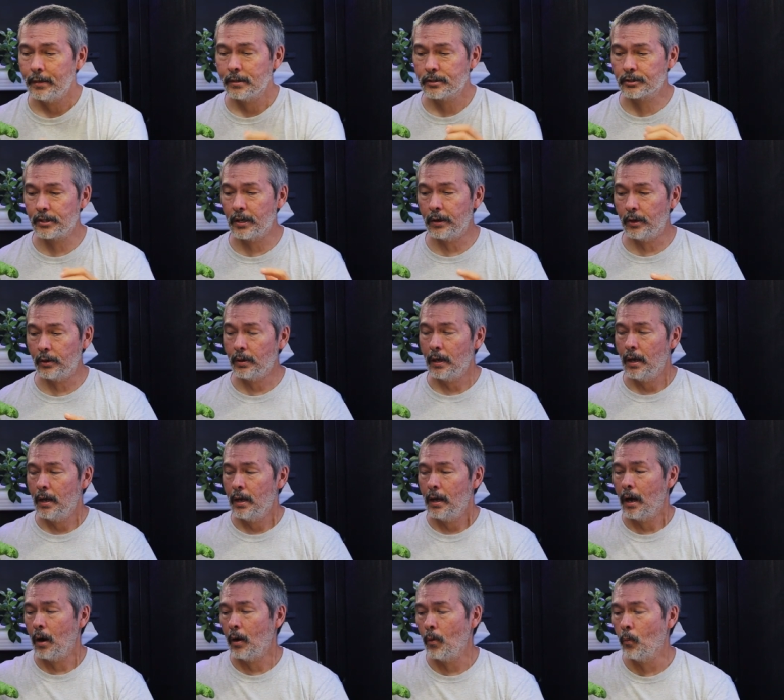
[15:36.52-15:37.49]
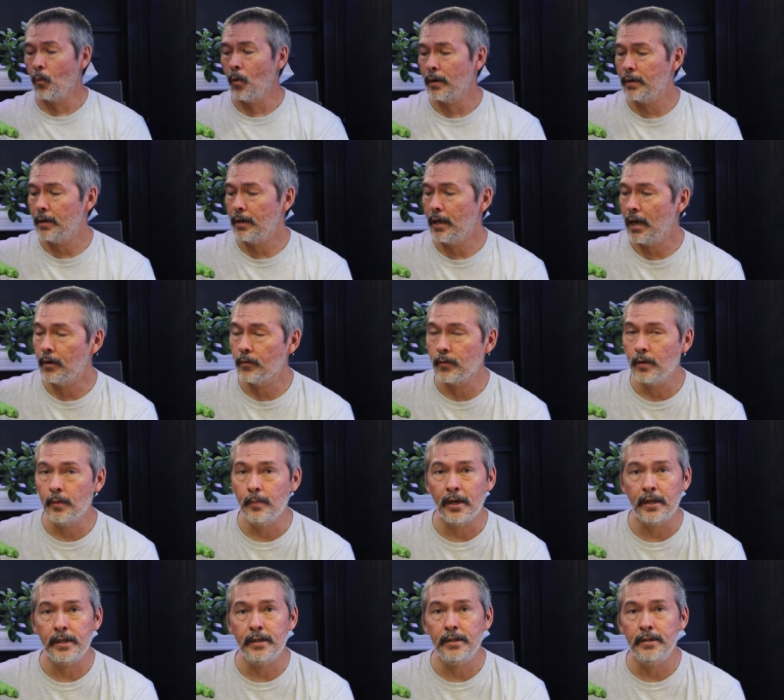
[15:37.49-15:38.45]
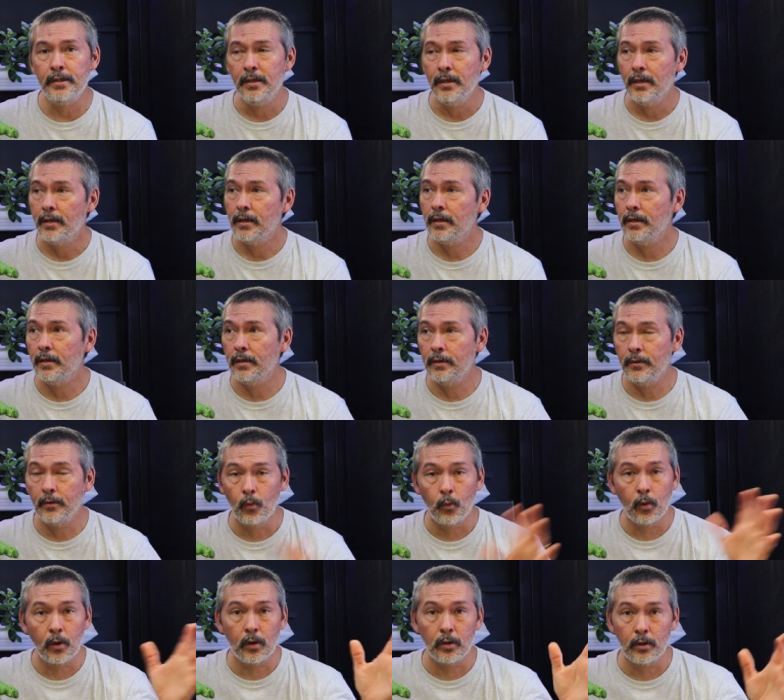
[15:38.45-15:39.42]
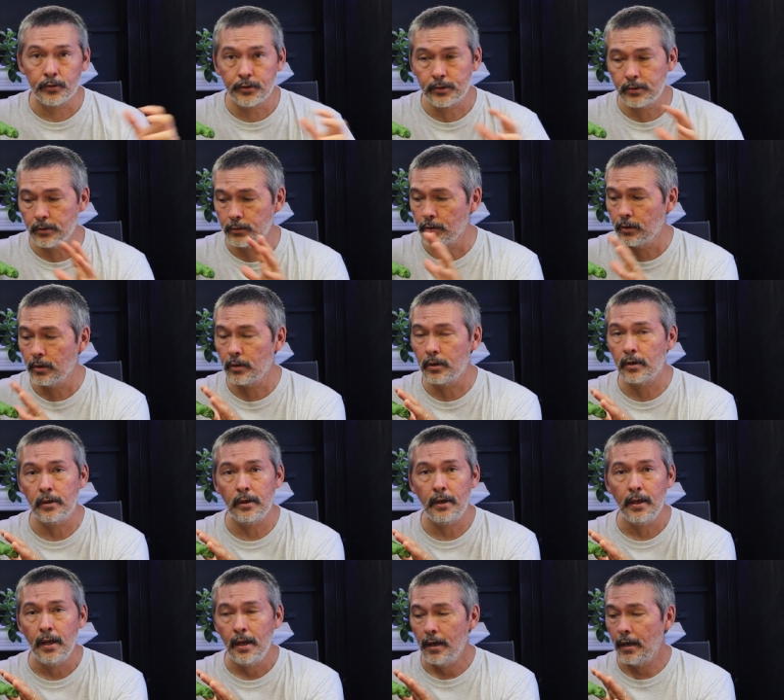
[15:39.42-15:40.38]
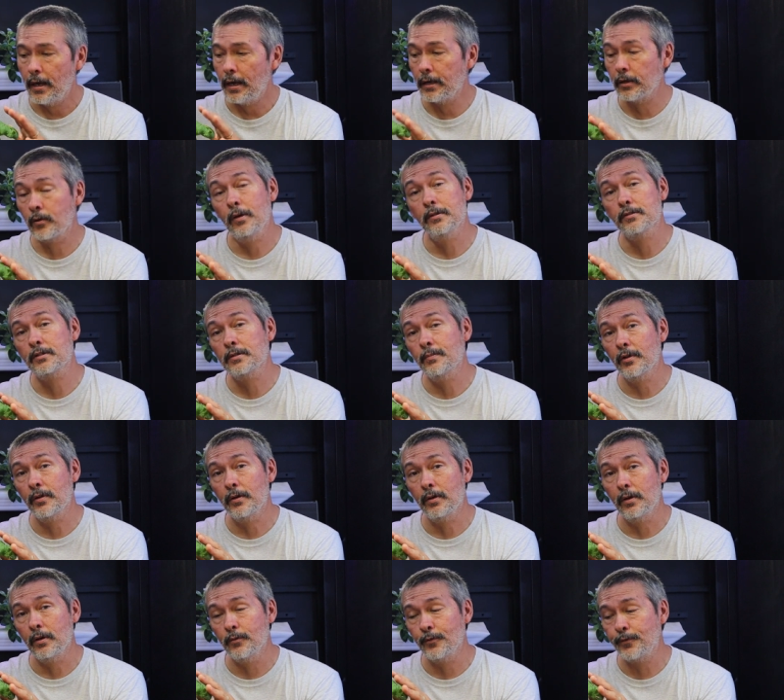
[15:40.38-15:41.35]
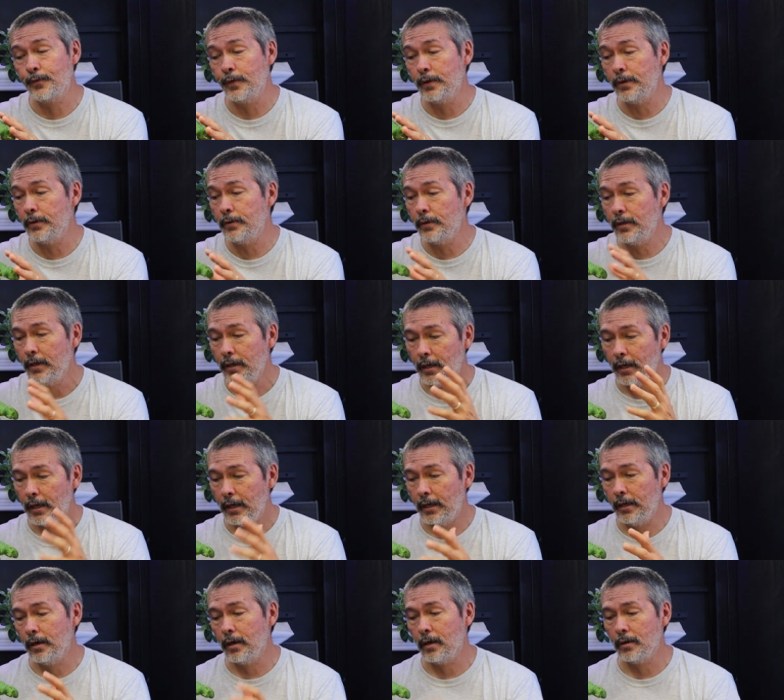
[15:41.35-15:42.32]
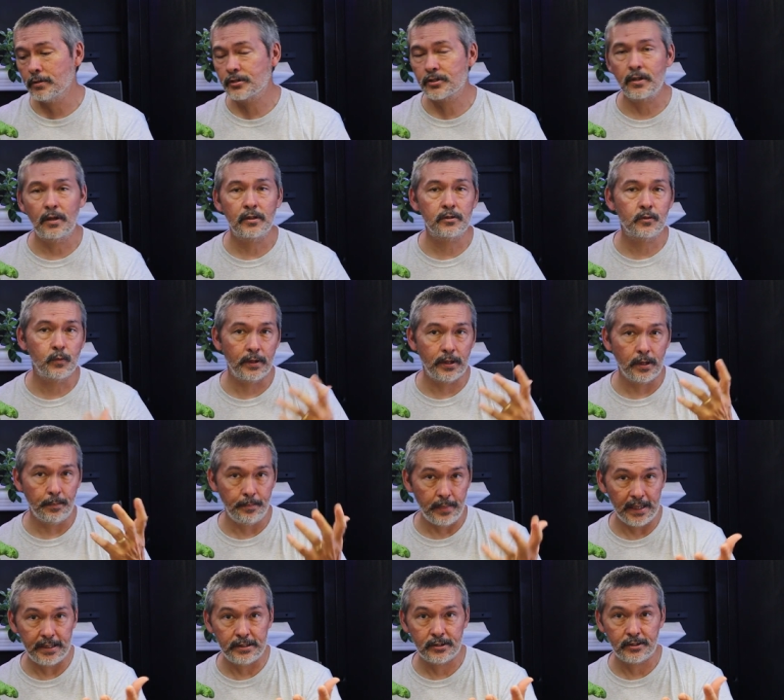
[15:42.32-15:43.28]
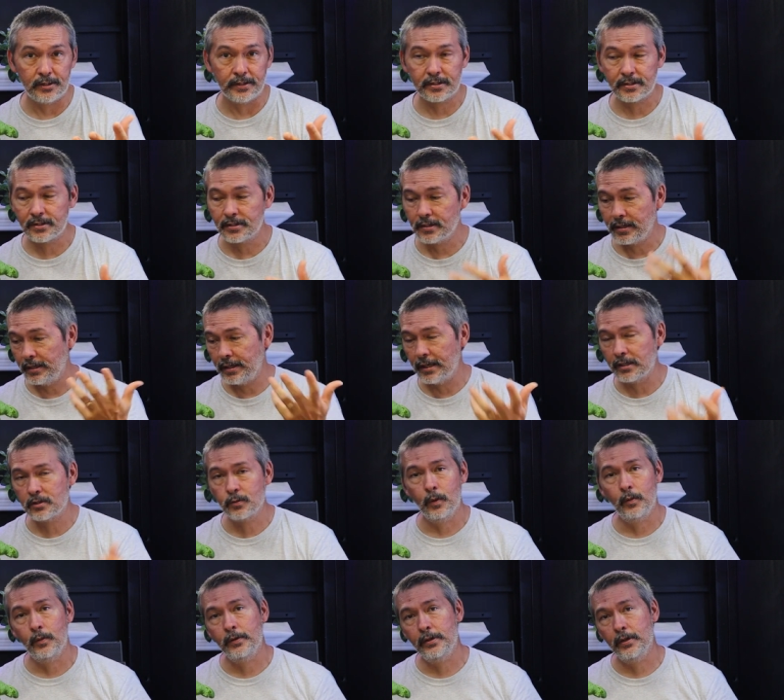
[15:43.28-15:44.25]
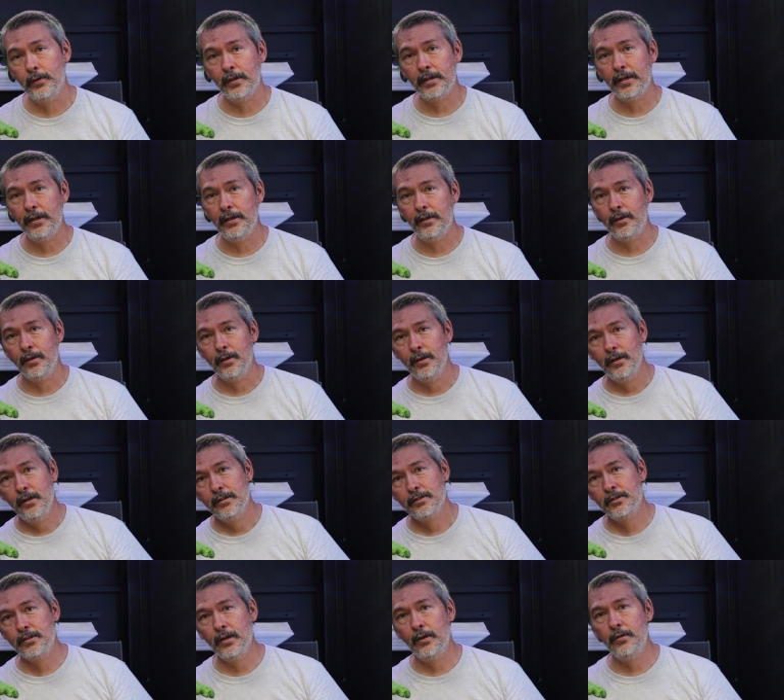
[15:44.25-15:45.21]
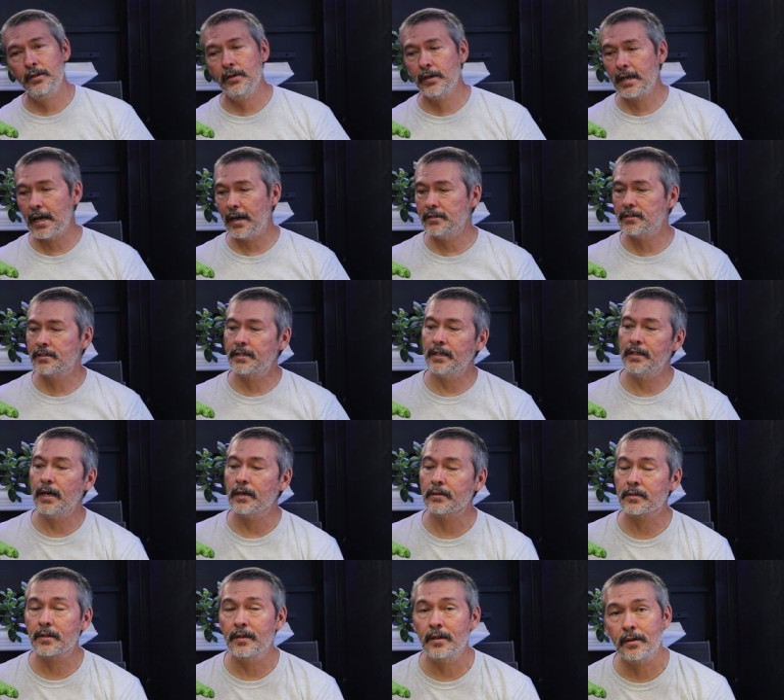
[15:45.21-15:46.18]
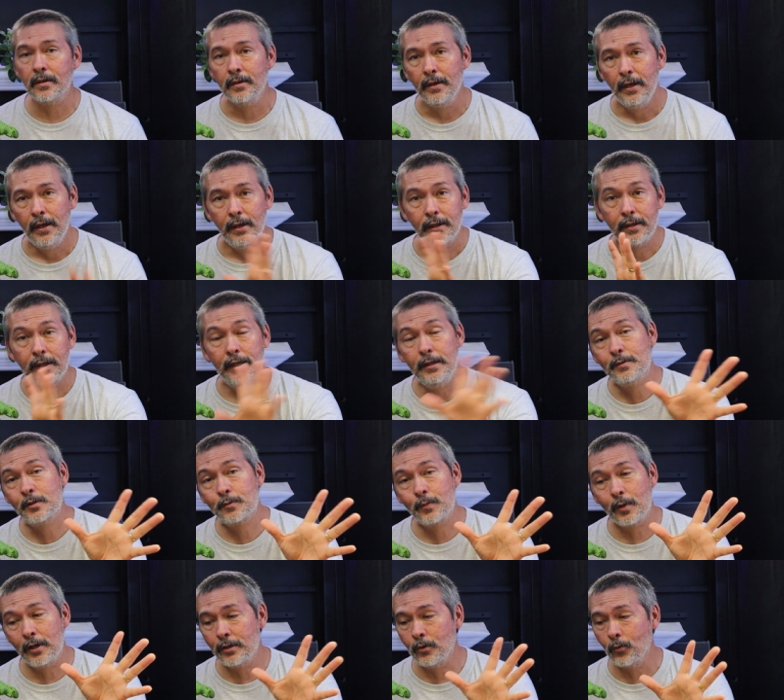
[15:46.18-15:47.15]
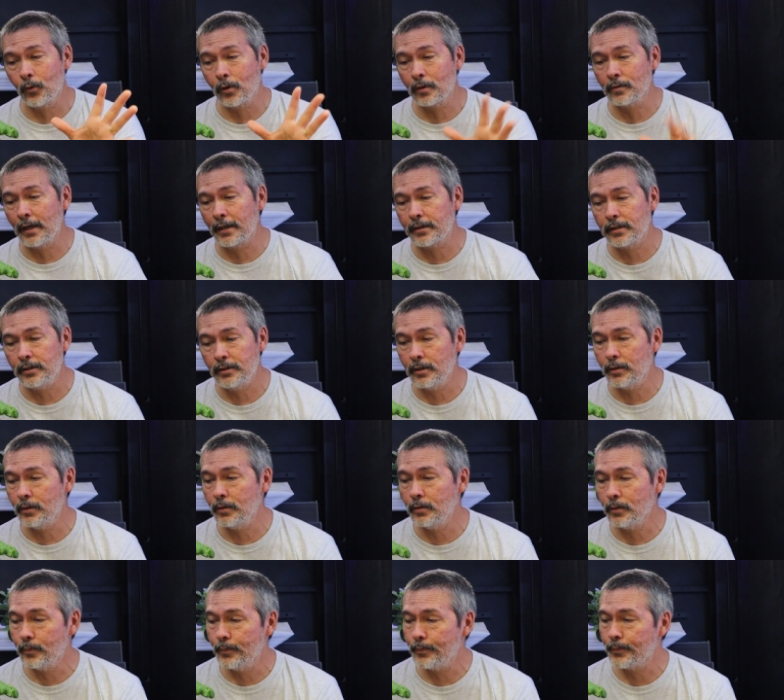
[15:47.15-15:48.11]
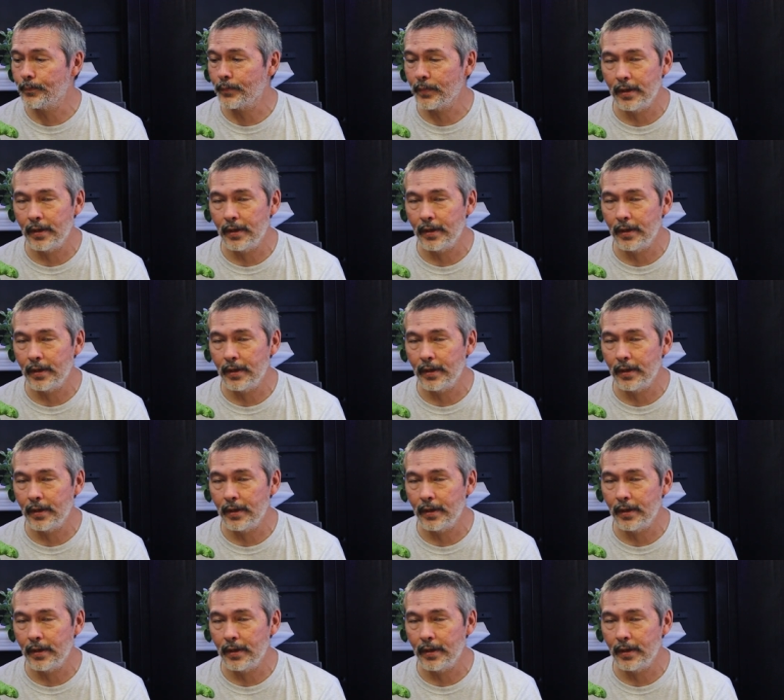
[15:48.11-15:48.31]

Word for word: So I want everybody in the world to learn how to grow some of their own food and it all starts with the basics and that's what we're doing here. So you guys get out there, keep spreading the word like you do.